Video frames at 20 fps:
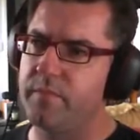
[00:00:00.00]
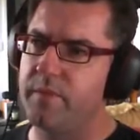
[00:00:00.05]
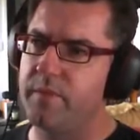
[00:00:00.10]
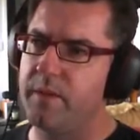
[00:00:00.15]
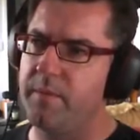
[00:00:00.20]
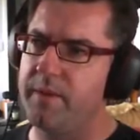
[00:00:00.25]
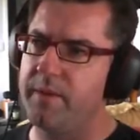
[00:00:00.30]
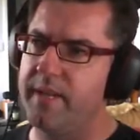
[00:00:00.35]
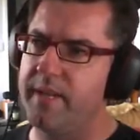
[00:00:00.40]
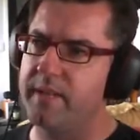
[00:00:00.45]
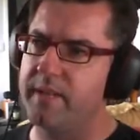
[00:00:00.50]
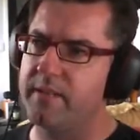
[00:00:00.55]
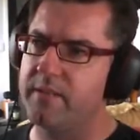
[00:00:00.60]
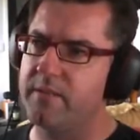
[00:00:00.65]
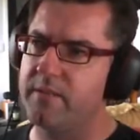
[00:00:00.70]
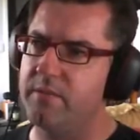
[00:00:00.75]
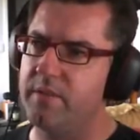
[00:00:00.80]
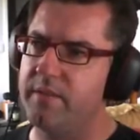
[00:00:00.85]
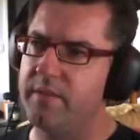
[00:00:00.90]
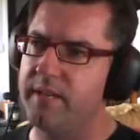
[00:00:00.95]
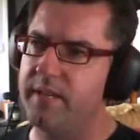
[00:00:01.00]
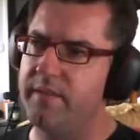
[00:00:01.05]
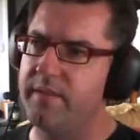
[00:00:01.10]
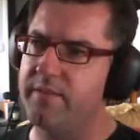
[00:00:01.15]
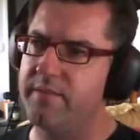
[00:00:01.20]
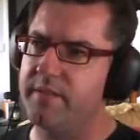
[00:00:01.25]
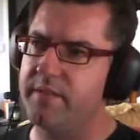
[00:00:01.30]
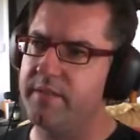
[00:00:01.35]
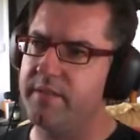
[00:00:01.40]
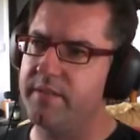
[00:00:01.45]
Can we get sort of
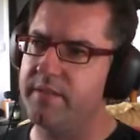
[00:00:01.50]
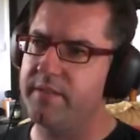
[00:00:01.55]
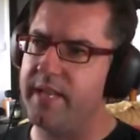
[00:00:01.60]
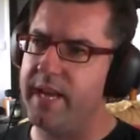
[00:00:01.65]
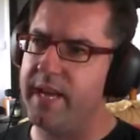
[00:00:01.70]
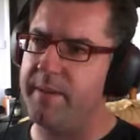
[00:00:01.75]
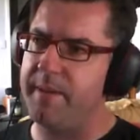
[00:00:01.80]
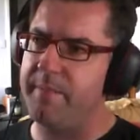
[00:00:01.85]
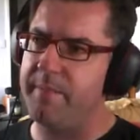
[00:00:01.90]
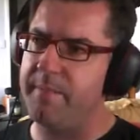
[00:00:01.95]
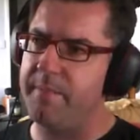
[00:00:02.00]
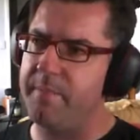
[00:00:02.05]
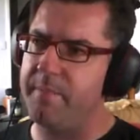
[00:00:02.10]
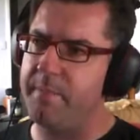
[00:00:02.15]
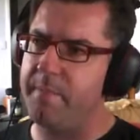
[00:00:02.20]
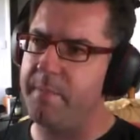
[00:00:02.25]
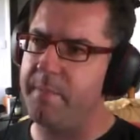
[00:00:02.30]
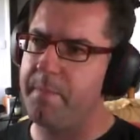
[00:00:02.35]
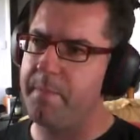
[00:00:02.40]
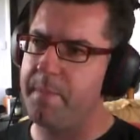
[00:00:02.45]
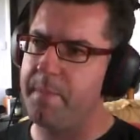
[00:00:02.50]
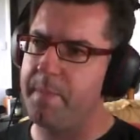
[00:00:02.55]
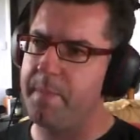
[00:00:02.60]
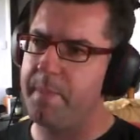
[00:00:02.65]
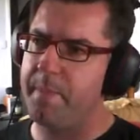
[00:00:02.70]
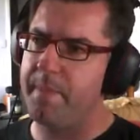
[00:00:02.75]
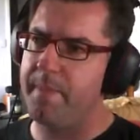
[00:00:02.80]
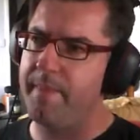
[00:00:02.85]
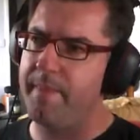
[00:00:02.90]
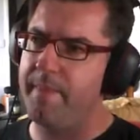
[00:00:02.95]
enough to stab him?
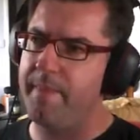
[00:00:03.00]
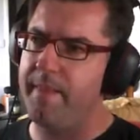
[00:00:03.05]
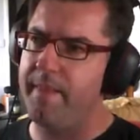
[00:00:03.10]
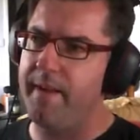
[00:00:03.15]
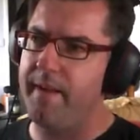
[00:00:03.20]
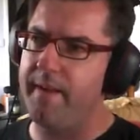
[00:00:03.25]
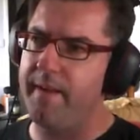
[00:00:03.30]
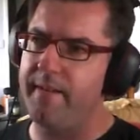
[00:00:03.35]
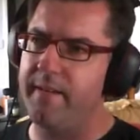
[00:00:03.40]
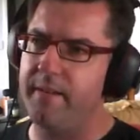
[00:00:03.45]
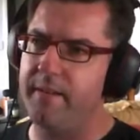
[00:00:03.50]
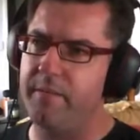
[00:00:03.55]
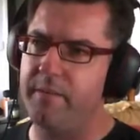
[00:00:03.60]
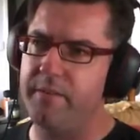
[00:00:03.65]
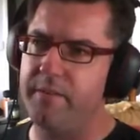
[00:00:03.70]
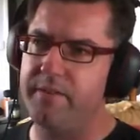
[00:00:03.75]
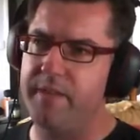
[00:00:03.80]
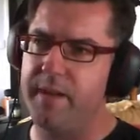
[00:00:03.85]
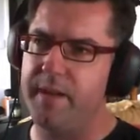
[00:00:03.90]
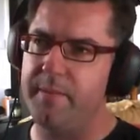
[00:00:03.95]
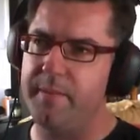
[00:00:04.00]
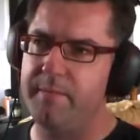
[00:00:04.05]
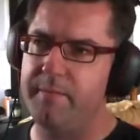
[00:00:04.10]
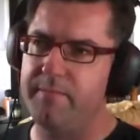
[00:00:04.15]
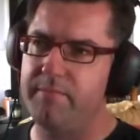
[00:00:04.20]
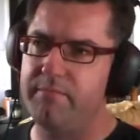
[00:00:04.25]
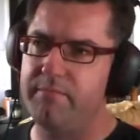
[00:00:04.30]
Nah, I don't want to stab him.